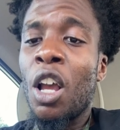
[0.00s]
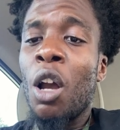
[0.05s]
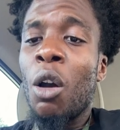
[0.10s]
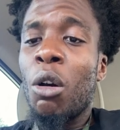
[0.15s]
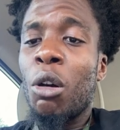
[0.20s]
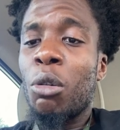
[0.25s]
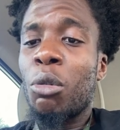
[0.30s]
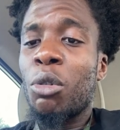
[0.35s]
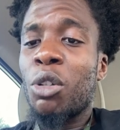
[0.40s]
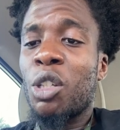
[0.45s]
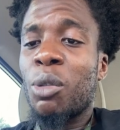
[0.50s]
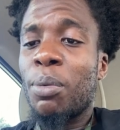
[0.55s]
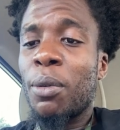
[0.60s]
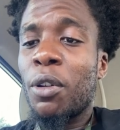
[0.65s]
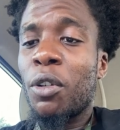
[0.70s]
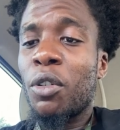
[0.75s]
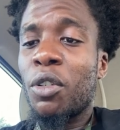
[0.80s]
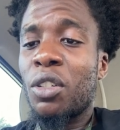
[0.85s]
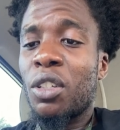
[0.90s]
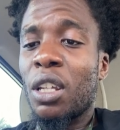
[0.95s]
whether we
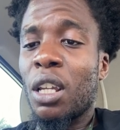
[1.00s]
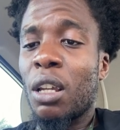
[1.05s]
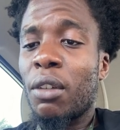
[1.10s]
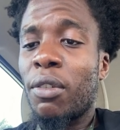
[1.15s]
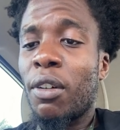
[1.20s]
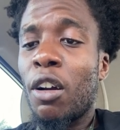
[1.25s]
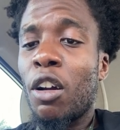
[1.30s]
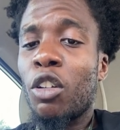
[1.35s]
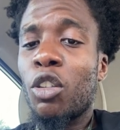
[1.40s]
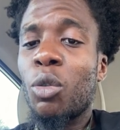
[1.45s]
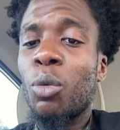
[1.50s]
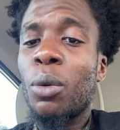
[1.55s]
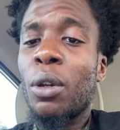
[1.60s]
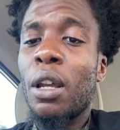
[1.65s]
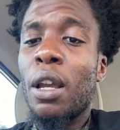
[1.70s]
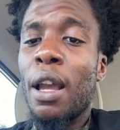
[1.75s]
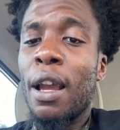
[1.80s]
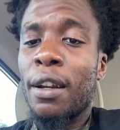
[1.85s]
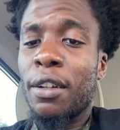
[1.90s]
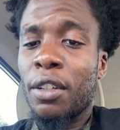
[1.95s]
spend or save, how often we
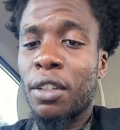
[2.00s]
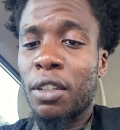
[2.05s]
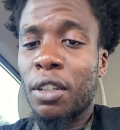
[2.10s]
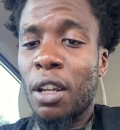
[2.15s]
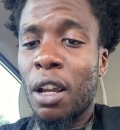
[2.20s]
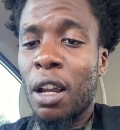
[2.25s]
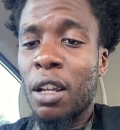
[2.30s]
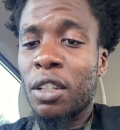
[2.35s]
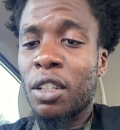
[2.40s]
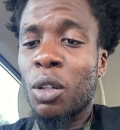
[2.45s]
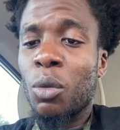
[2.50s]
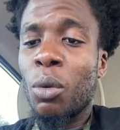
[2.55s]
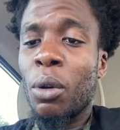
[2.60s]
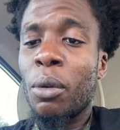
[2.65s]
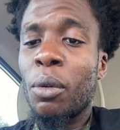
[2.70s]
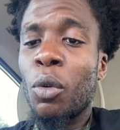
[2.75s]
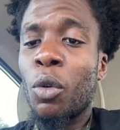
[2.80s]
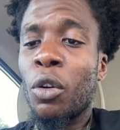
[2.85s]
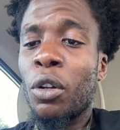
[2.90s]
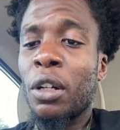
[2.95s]
exercise, and the way
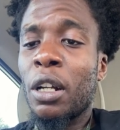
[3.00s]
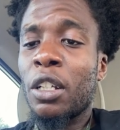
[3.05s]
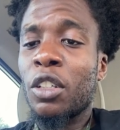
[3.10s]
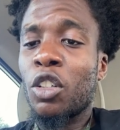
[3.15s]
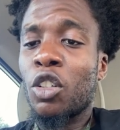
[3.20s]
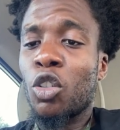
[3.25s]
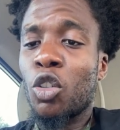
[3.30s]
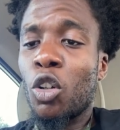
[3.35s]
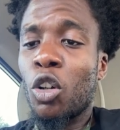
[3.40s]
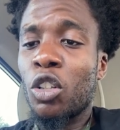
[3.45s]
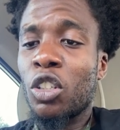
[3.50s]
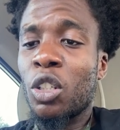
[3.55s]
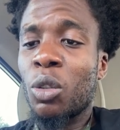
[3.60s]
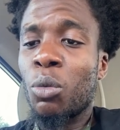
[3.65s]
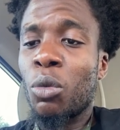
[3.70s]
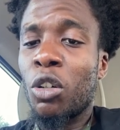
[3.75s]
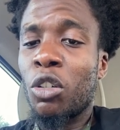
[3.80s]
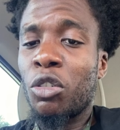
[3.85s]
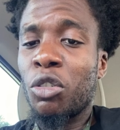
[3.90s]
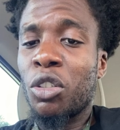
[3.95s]
we organize our thoughts and
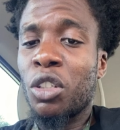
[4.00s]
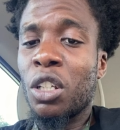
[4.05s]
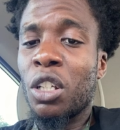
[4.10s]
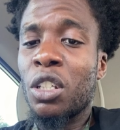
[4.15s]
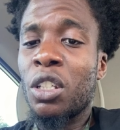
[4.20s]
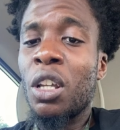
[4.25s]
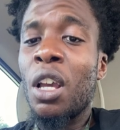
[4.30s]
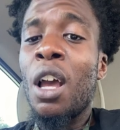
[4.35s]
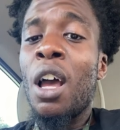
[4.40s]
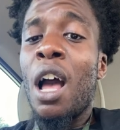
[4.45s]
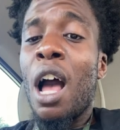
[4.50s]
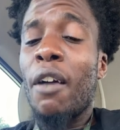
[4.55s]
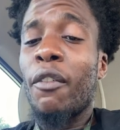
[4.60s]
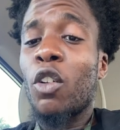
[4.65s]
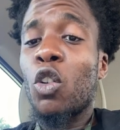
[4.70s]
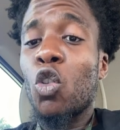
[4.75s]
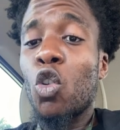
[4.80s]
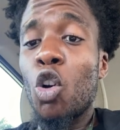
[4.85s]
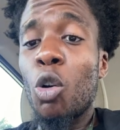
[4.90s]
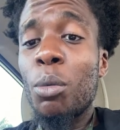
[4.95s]
work routines have
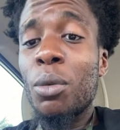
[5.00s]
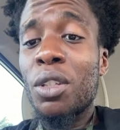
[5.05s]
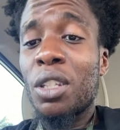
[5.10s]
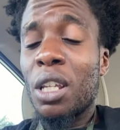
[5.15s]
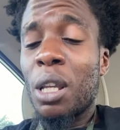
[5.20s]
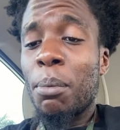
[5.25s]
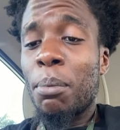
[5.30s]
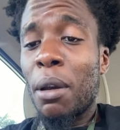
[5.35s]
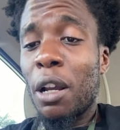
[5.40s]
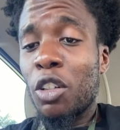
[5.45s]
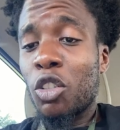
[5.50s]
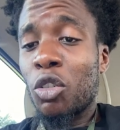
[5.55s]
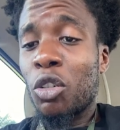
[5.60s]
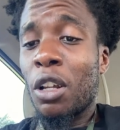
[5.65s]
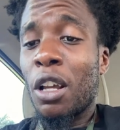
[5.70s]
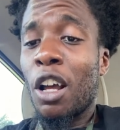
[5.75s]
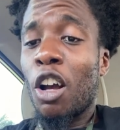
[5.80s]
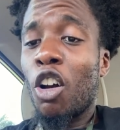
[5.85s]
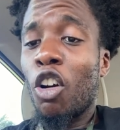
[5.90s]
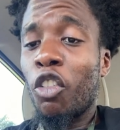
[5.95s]
enormous impacts on
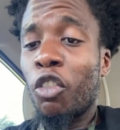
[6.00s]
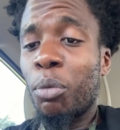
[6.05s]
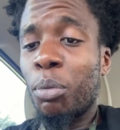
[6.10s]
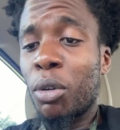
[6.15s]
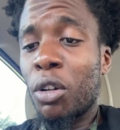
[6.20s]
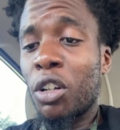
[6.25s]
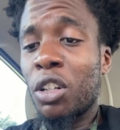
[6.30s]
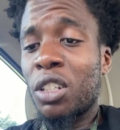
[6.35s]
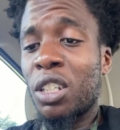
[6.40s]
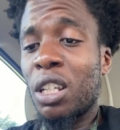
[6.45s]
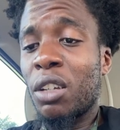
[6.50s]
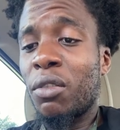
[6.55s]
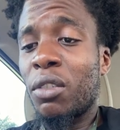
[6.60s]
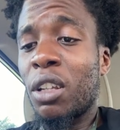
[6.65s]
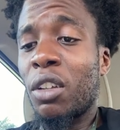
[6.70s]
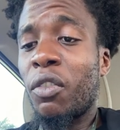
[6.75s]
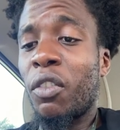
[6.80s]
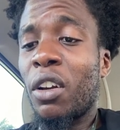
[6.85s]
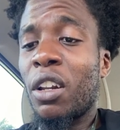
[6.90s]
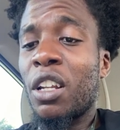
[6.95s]
our health,
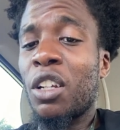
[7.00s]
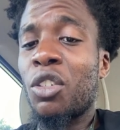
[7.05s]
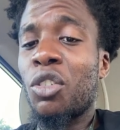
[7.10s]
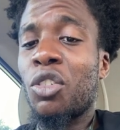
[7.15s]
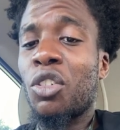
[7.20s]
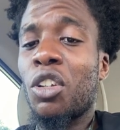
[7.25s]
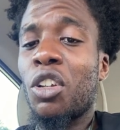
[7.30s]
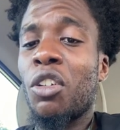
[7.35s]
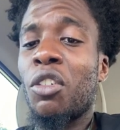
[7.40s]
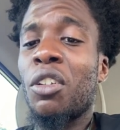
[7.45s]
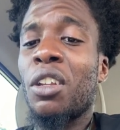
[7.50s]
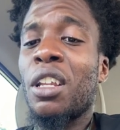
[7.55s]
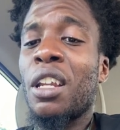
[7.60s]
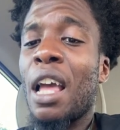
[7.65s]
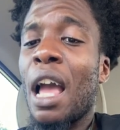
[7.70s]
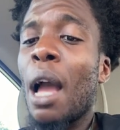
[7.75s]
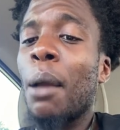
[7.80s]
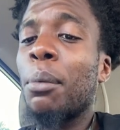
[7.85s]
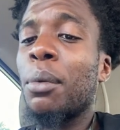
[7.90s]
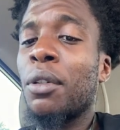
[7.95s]
productivity, financial security, and
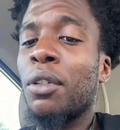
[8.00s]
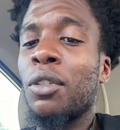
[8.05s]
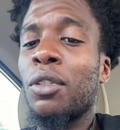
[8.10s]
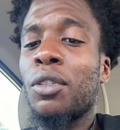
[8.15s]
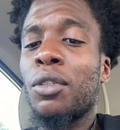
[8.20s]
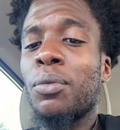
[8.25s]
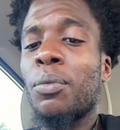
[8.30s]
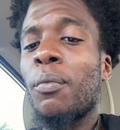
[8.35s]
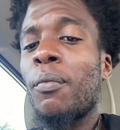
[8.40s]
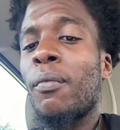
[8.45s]
happiness.